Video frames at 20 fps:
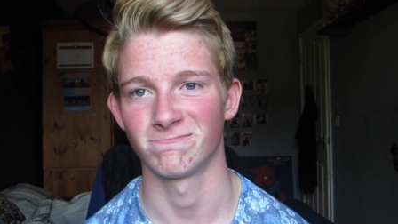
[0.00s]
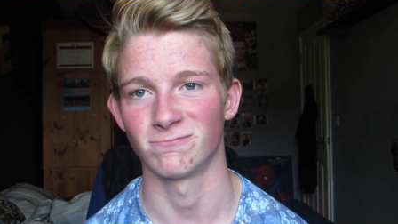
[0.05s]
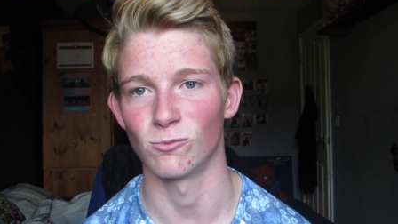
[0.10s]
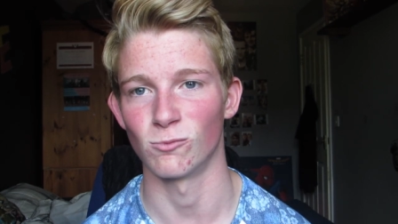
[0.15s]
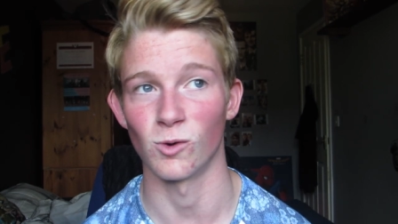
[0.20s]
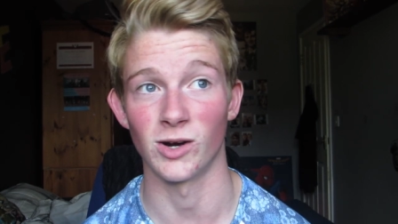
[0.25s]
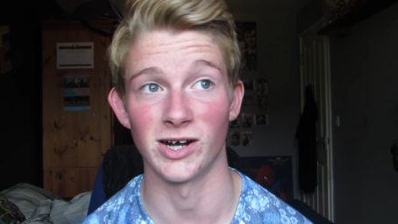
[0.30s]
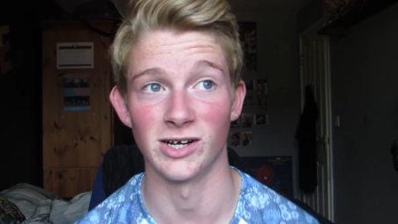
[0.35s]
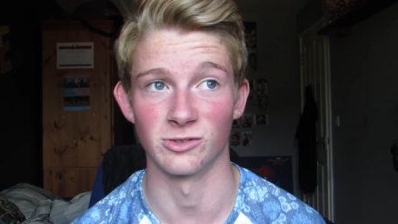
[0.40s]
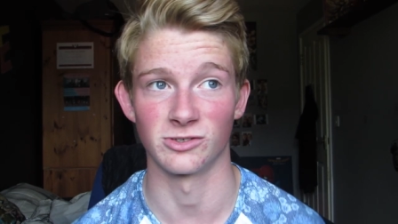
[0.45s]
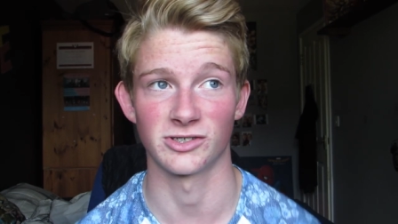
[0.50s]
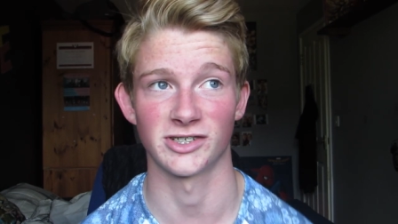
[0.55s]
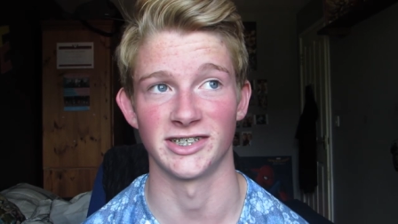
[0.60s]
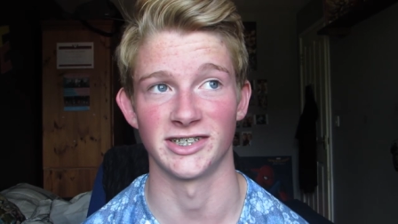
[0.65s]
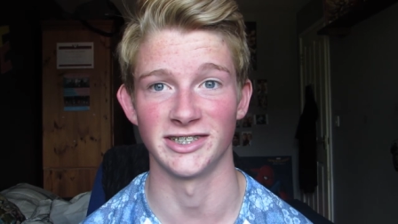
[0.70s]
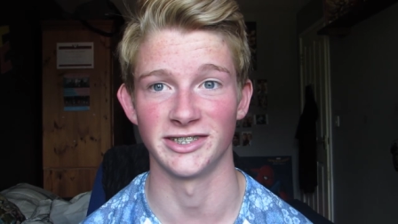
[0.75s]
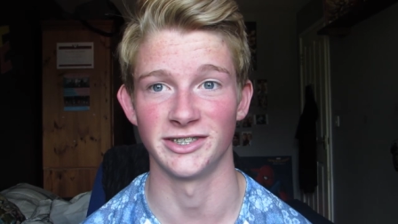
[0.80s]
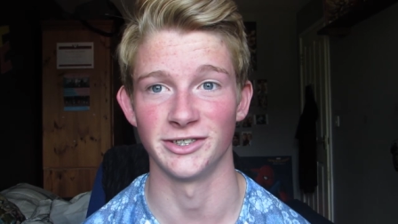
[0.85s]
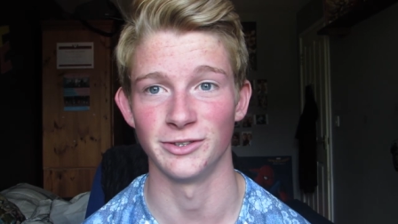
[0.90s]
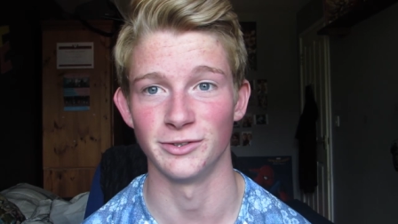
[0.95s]
what else
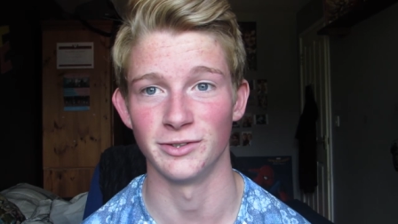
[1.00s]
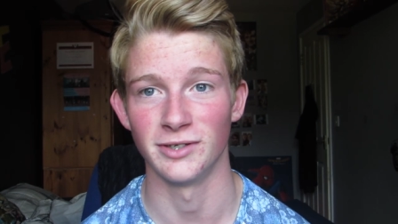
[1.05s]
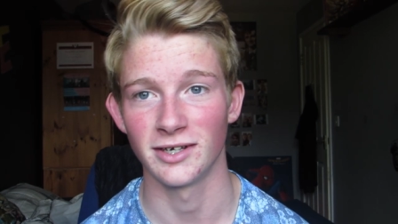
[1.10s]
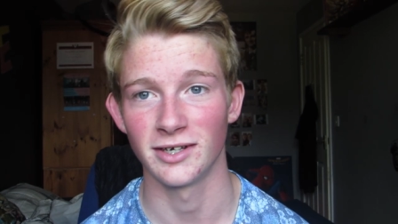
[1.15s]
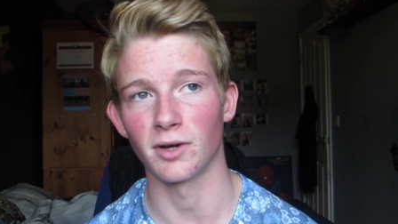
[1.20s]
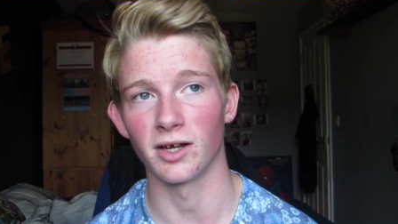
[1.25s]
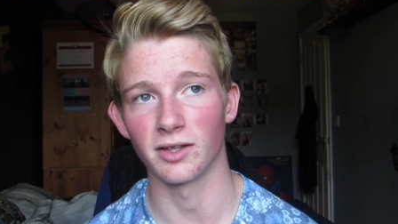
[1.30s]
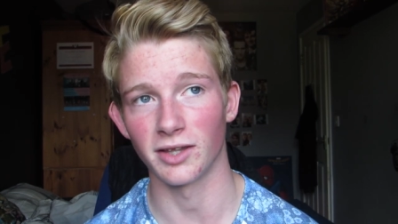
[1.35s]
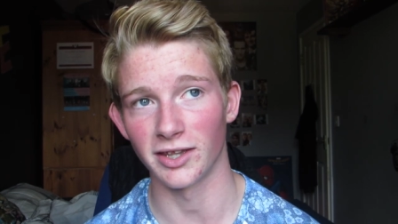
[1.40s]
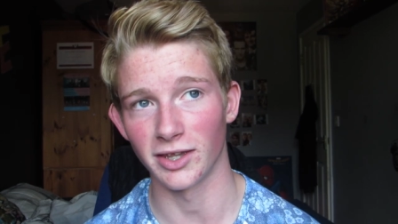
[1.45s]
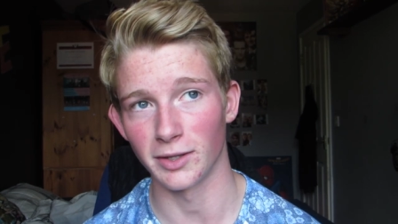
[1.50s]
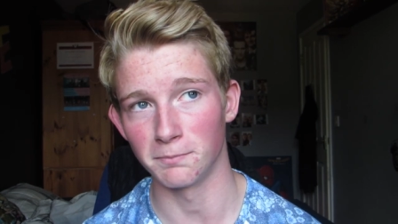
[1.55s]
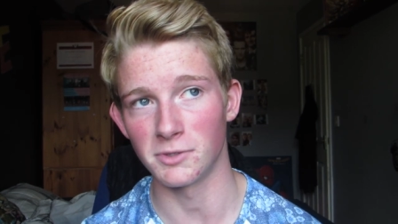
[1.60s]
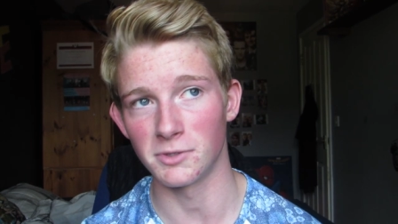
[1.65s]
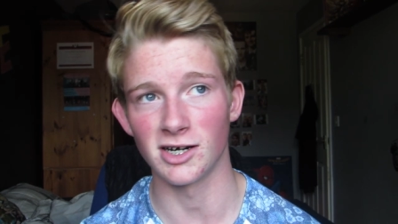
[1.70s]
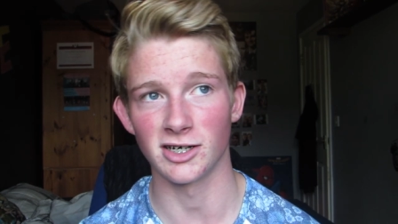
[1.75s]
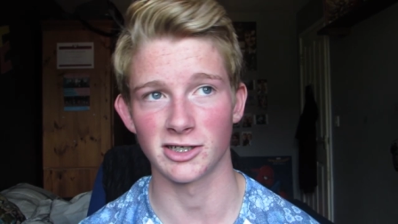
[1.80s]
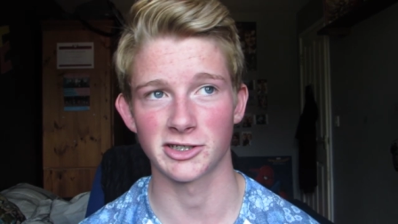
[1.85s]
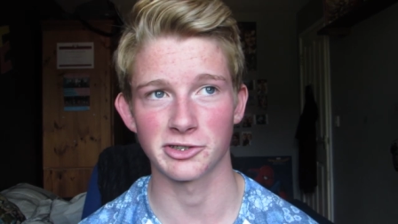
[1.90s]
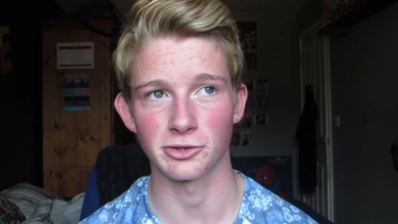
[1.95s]
can you do? But then the
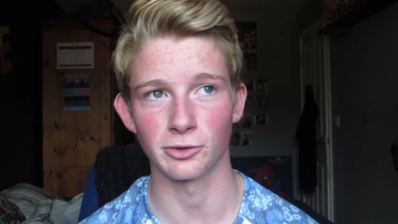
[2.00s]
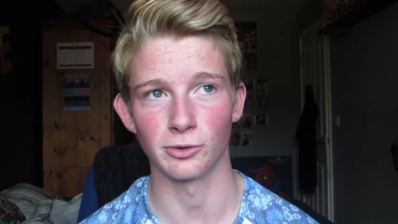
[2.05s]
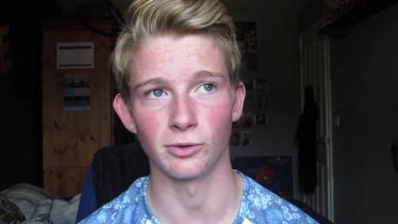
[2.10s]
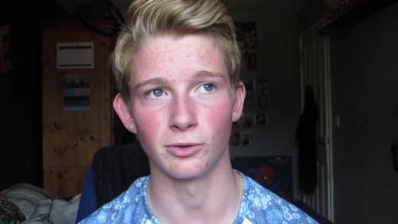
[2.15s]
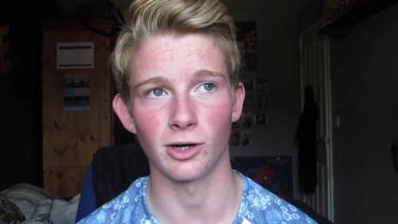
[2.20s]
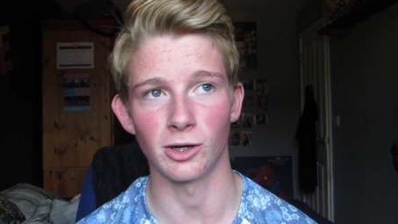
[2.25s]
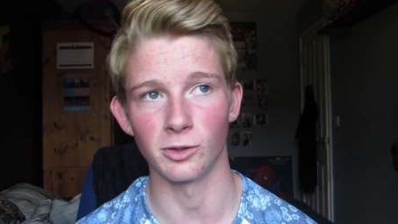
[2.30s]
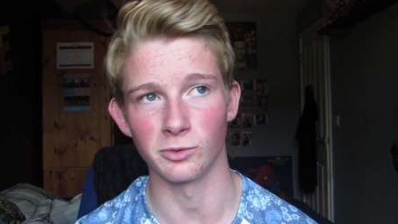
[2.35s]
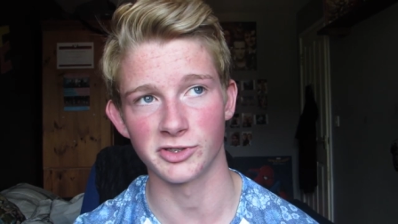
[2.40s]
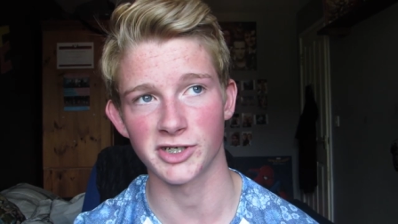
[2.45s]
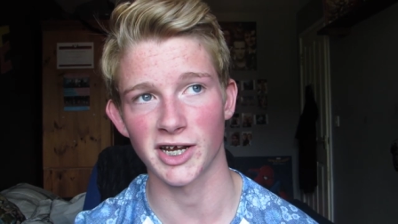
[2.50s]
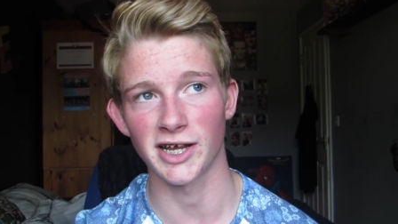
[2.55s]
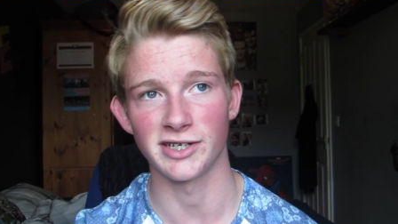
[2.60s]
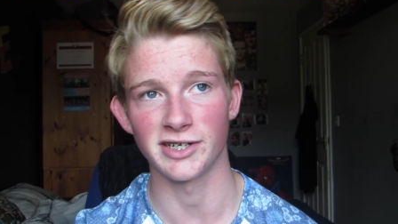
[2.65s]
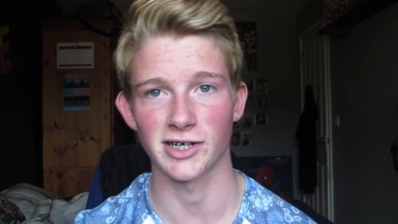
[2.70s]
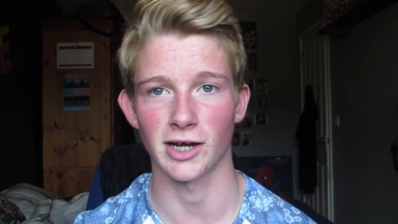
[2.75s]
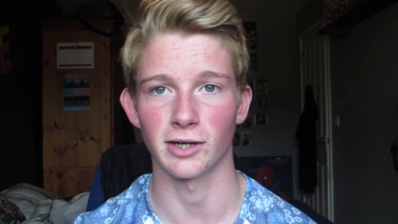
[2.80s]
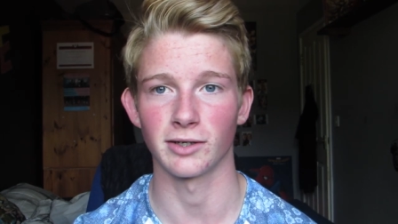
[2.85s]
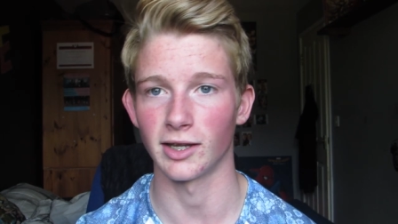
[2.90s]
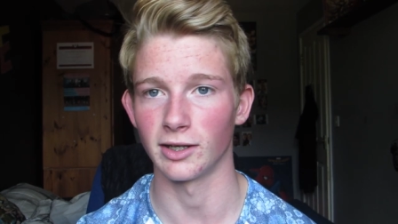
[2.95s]
merch store, I'll
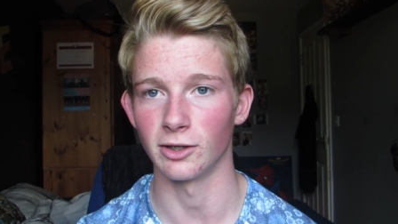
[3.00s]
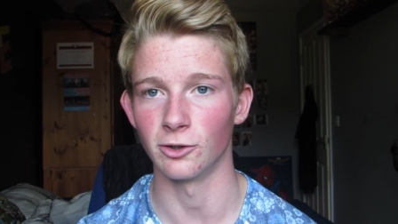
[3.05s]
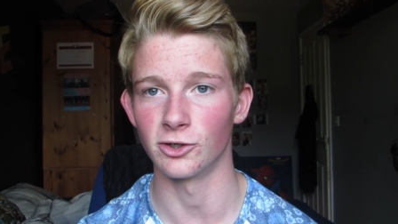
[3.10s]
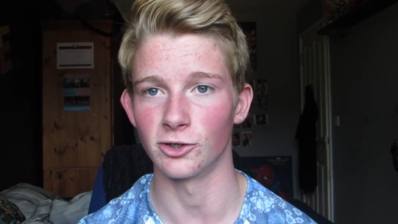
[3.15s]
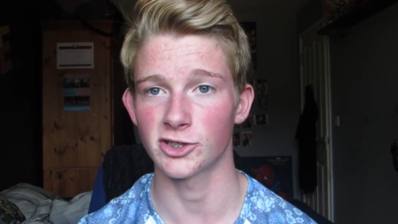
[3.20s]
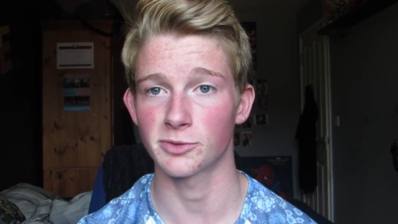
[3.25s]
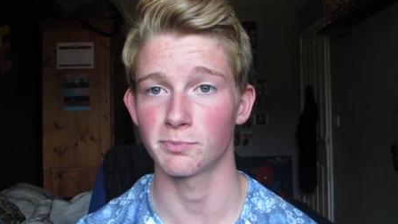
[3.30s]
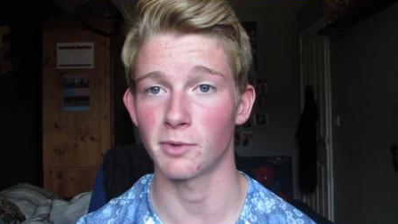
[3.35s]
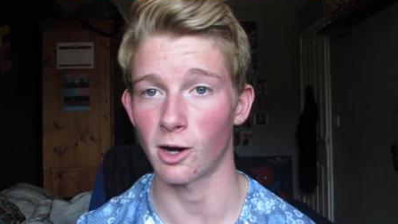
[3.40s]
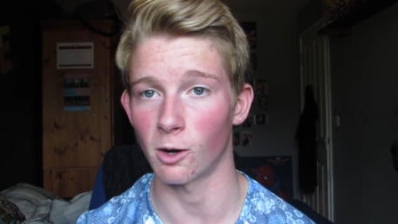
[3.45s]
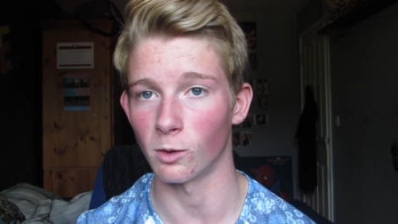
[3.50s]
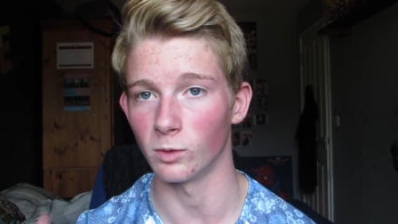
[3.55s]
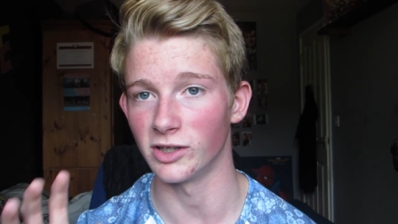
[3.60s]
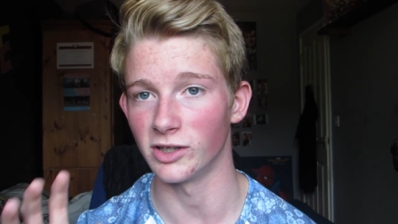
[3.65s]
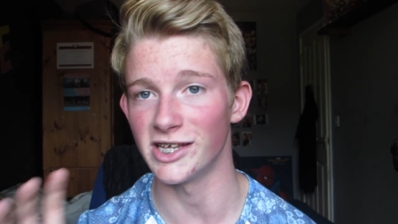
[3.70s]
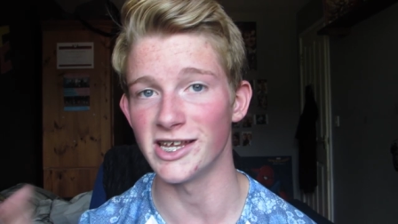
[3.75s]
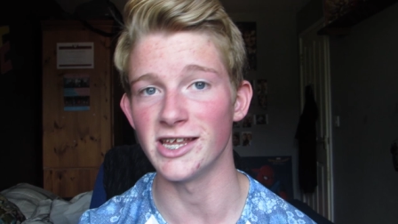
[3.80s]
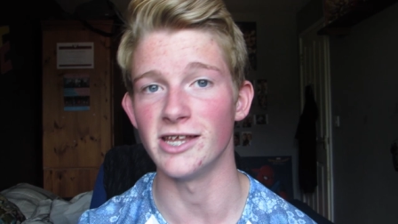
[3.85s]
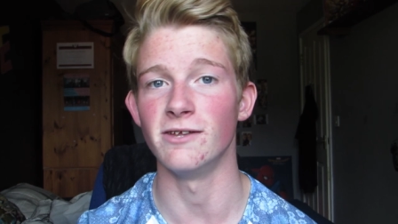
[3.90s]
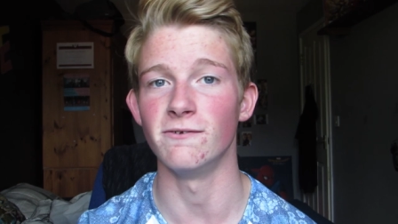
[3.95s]
change how that looks, but I'll
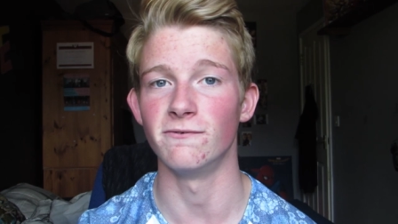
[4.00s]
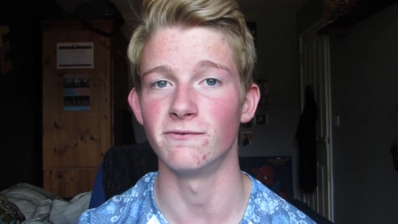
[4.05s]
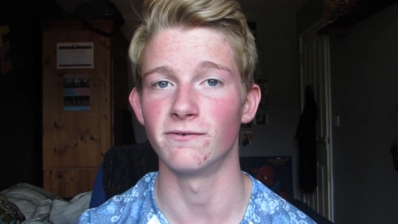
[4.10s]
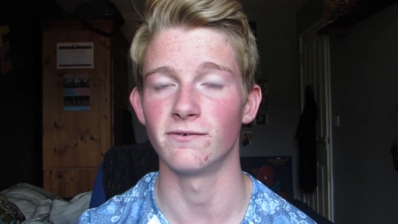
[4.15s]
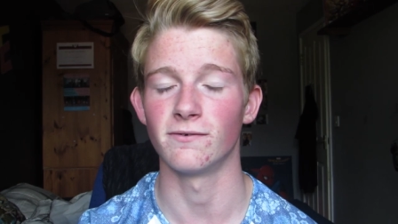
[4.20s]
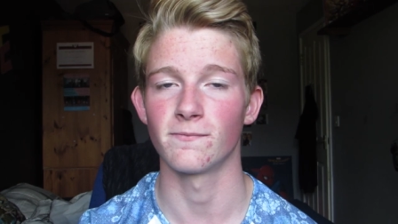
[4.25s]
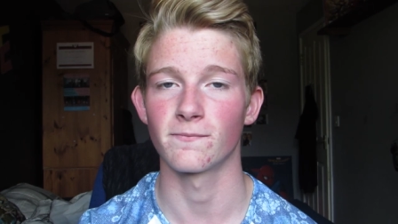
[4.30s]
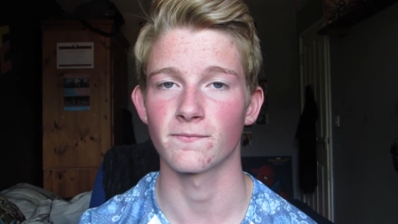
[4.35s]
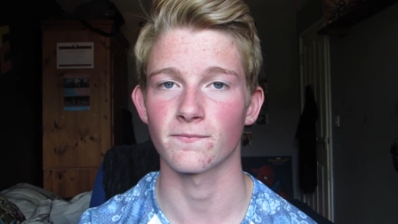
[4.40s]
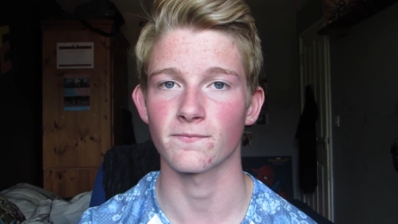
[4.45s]
leave